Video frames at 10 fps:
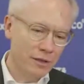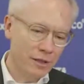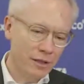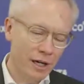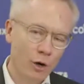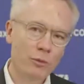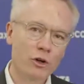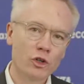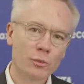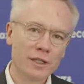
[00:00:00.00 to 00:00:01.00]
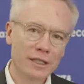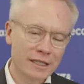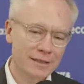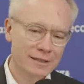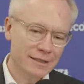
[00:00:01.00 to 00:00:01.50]
how procurement
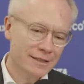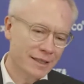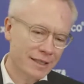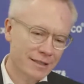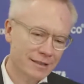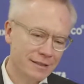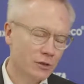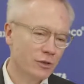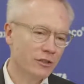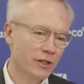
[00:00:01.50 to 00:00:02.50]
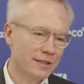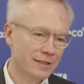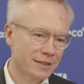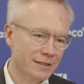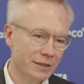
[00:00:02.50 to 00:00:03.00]
leaders these days need to
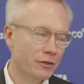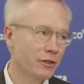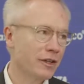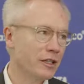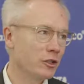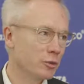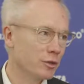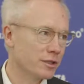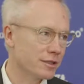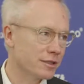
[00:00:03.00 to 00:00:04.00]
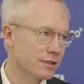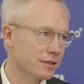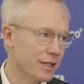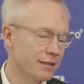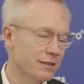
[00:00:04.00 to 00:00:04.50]
address different value pools,
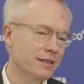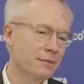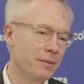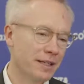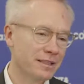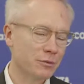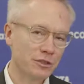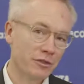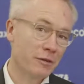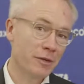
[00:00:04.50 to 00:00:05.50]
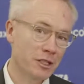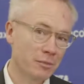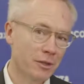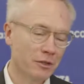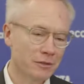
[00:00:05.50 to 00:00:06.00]
right? In the past, it was very much
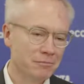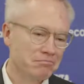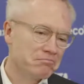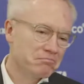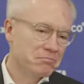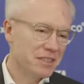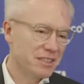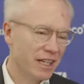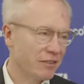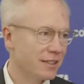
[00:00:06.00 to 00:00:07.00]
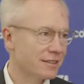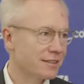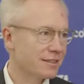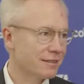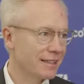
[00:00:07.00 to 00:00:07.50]
about
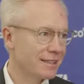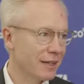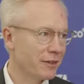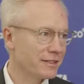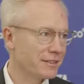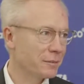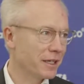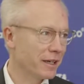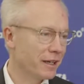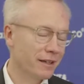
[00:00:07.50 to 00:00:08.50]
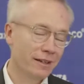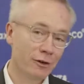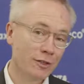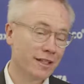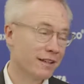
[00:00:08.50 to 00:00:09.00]
savings, net savings in the P&L, and
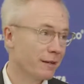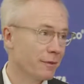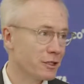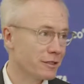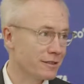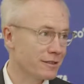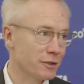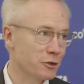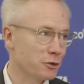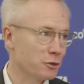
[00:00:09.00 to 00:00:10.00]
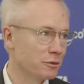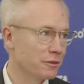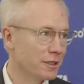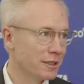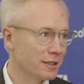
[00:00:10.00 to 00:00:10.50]
now it's other dimensions, CO2,
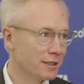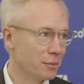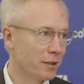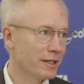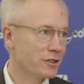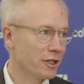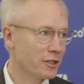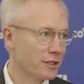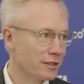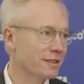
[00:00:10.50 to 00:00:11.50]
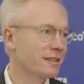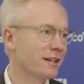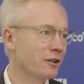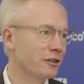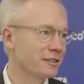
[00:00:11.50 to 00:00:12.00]
supply structures, and
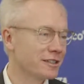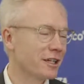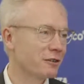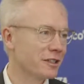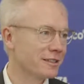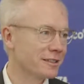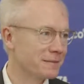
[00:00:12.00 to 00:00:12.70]
these kind of things.